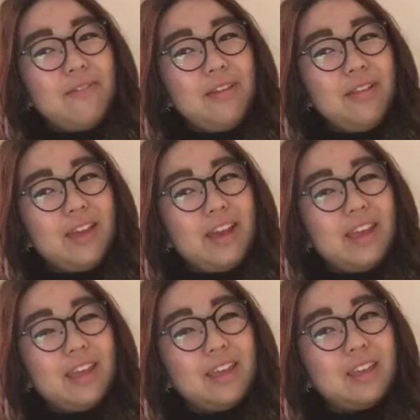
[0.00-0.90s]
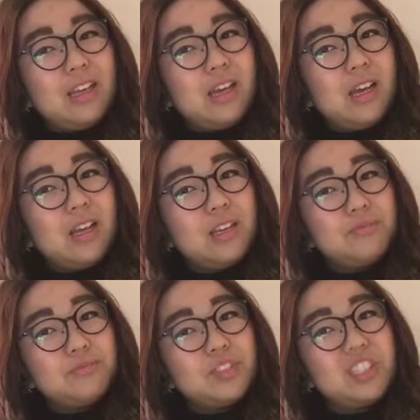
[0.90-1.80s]
it like
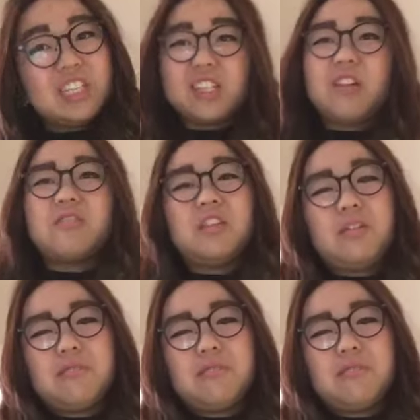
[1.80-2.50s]
six out of ten.